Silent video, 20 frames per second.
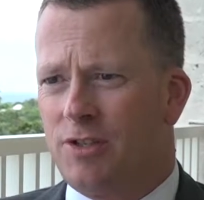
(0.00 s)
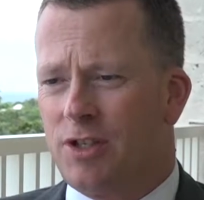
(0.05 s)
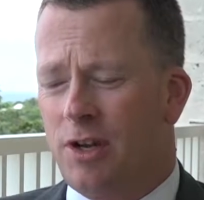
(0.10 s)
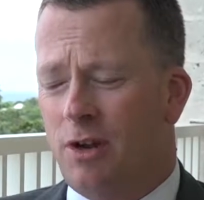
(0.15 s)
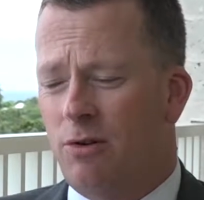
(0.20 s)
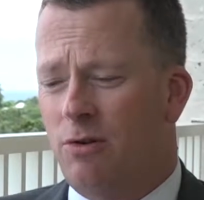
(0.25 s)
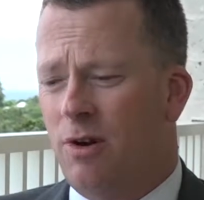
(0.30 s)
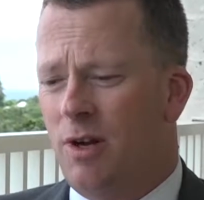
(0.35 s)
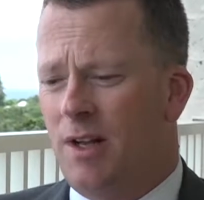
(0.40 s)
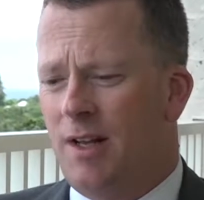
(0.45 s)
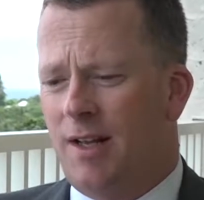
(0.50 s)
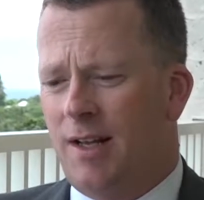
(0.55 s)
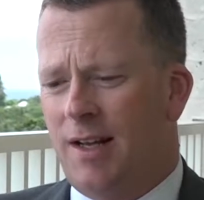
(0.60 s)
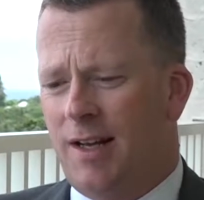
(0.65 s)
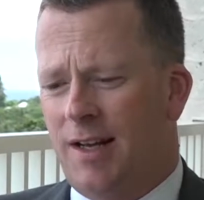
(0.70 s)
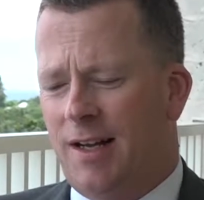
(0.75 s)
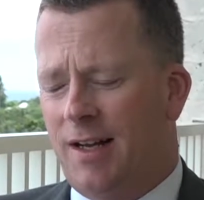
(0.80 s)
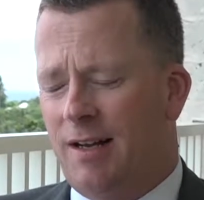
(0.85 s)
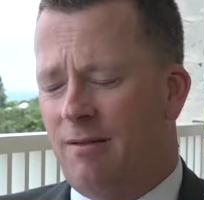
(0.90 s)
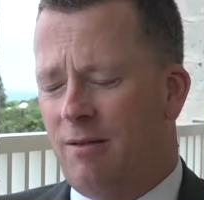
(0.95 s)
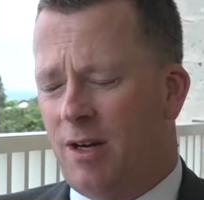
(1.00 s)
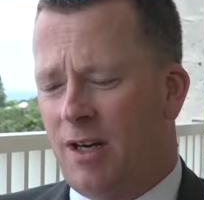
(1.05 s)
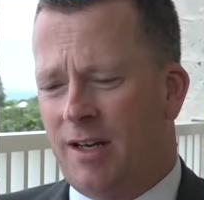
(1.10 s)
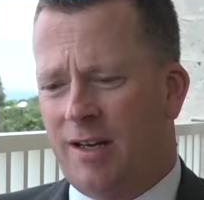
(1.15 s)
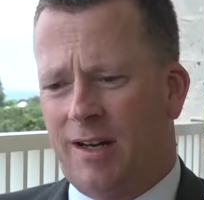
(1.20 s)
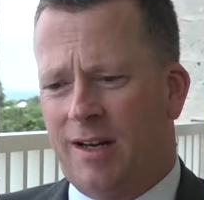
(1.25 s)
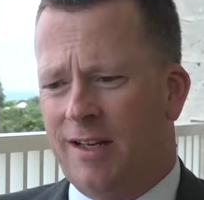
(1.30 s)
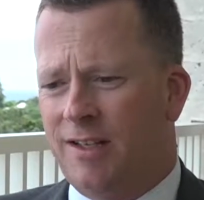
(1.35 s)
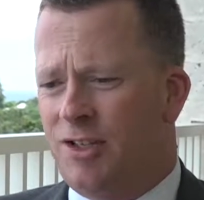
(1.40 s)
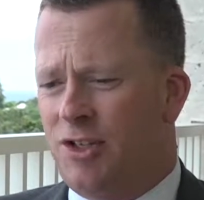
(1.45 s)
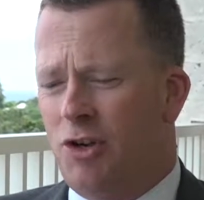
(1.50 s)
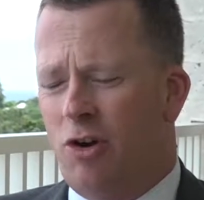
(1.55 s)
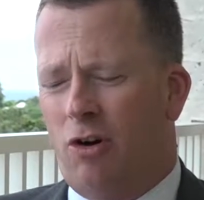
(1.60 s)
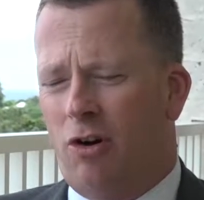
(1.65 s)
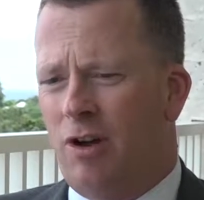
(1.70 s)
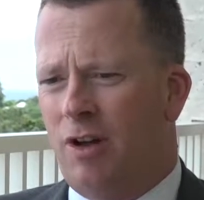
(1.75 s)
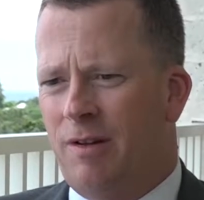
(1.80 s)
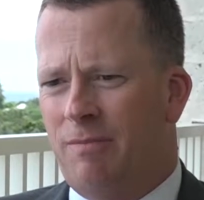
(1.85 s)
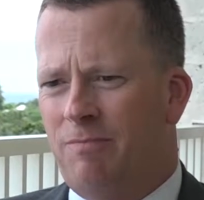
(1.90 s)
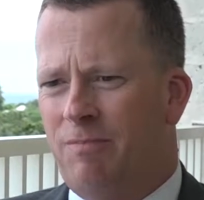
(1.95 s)
So it's
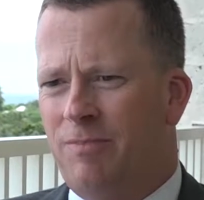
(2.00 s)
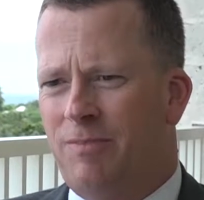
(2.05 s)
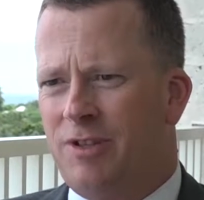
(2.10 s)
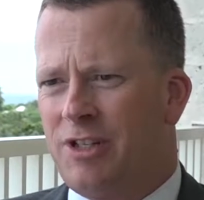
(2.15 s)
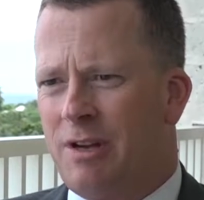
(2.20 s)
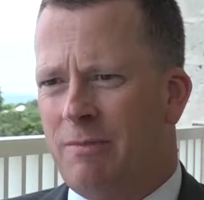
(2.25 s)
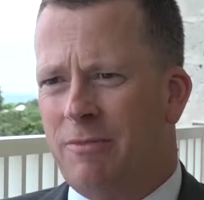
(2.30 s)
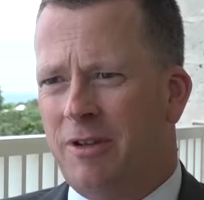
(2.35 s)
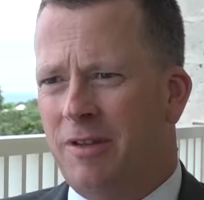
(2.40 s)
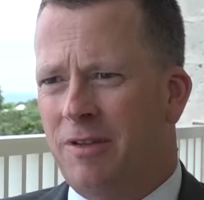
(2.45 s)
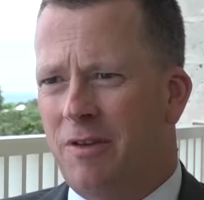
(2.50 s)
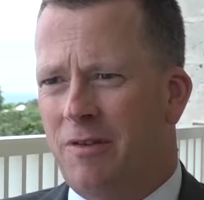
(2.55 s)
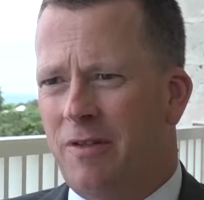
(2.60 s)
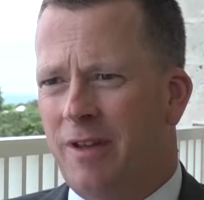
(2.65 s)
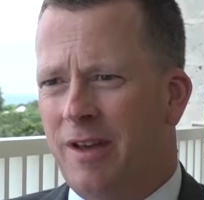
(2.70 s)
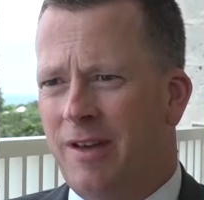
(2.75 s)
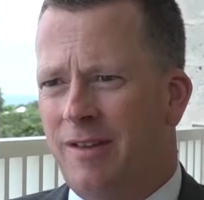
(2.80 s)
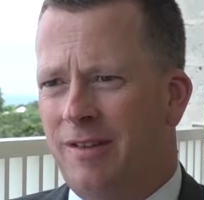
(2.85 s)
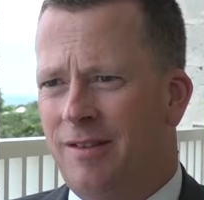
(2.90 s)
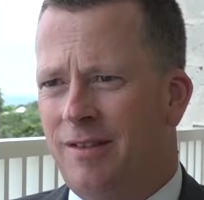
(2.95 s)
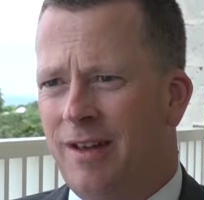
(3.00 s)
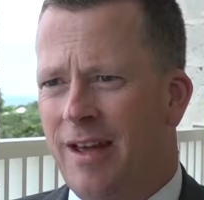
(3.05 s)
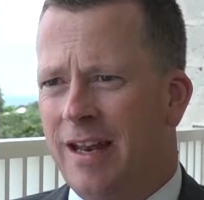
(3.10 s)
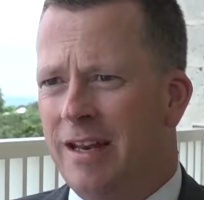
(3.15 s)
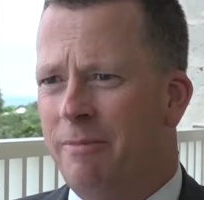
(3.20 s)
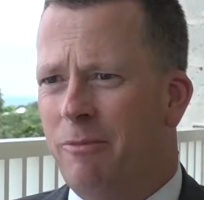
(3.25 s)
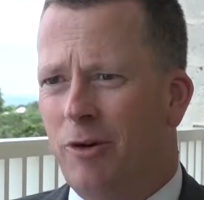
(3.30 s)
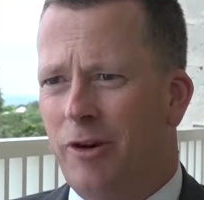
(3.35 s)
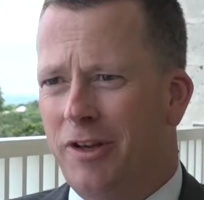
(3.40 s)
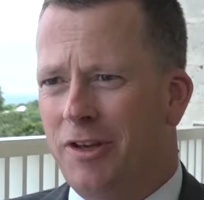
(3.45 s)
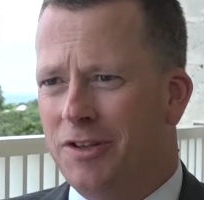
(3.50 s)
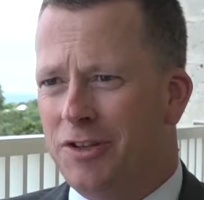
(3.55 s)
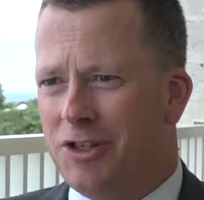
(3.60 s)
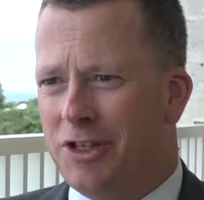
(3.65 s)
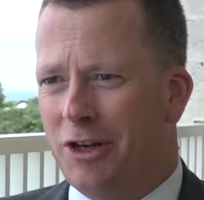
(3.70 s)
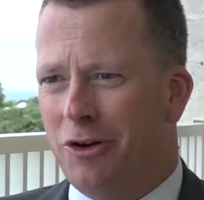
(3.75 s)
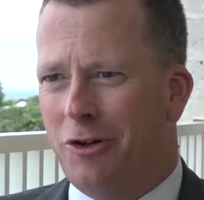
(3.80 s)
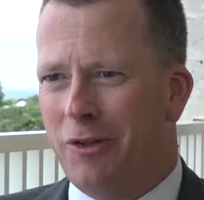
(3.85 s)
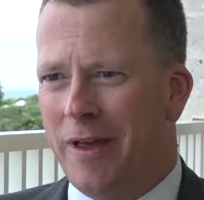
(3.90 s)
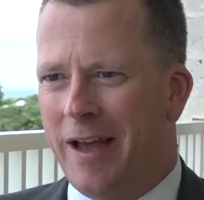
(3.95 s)
not something that anybody can
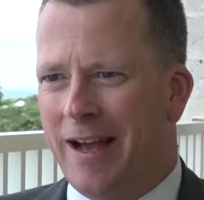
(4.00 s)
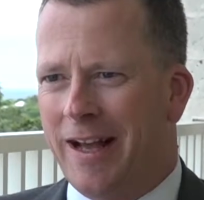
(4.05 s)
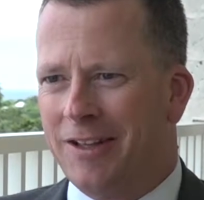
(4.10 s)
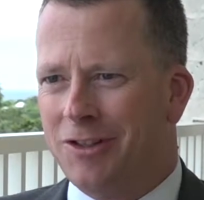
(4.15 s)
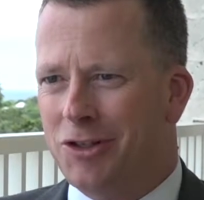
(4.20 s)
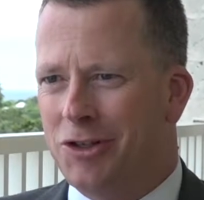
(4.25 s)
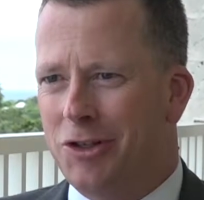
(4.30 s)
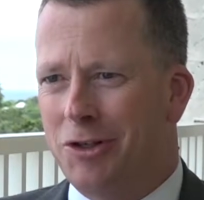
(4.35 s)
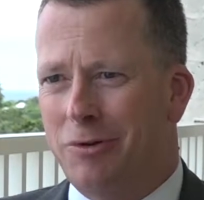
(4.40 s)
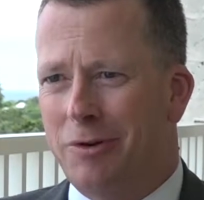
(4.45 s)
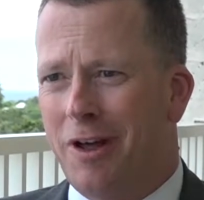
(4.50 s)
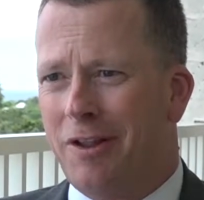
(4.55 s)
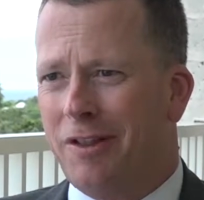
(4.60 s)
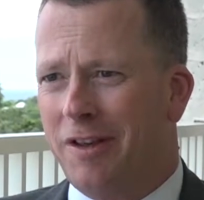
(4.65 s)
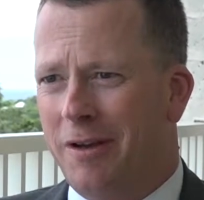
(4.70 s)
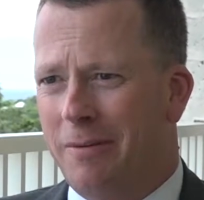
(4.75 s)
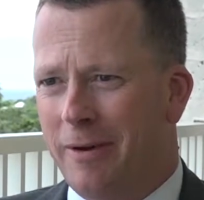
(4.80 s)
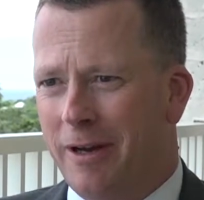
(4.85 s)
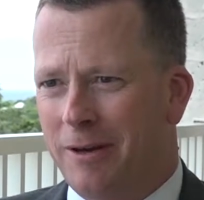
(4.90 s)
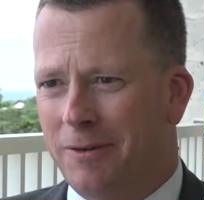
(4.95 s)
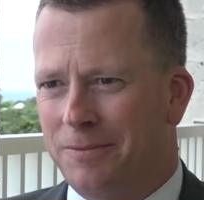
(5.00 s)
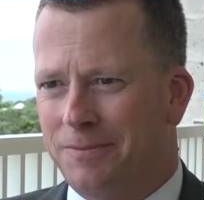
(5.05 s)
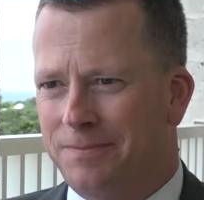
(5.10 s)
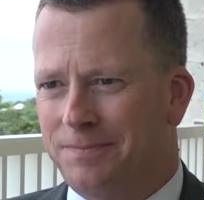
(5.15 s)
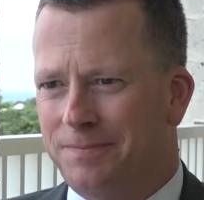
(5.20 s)
sit on their hands and do nothing about.